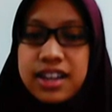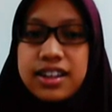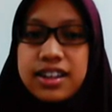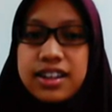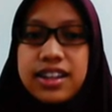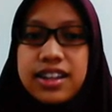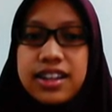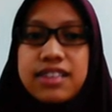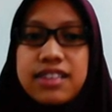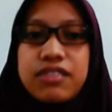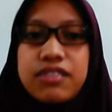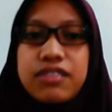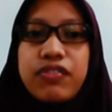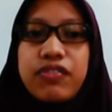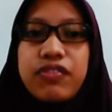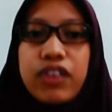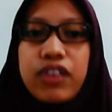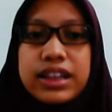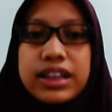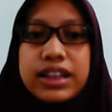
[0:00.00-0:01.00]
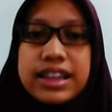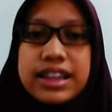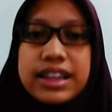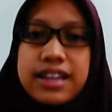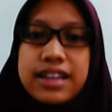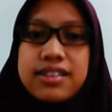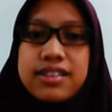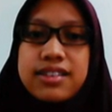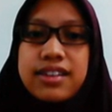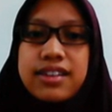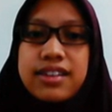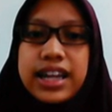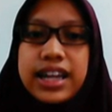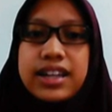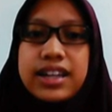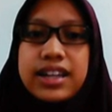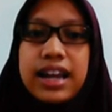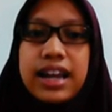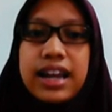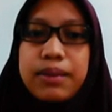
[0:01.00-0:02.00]
These 4 things that
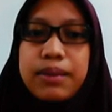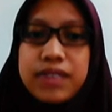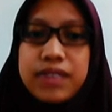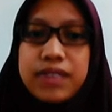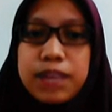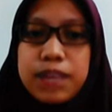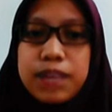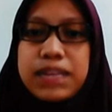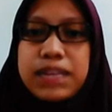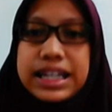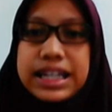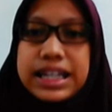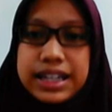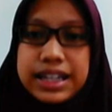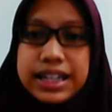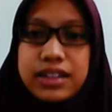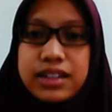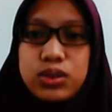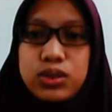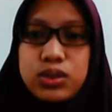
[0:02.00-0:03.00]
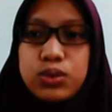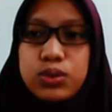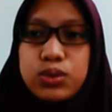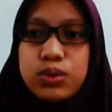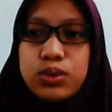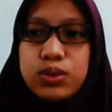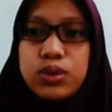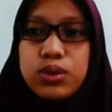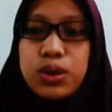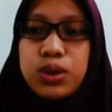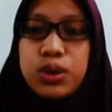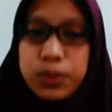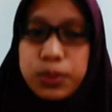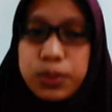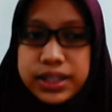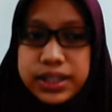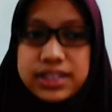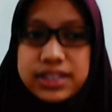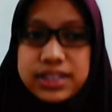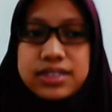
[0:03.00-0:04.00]
enzyme needed to work.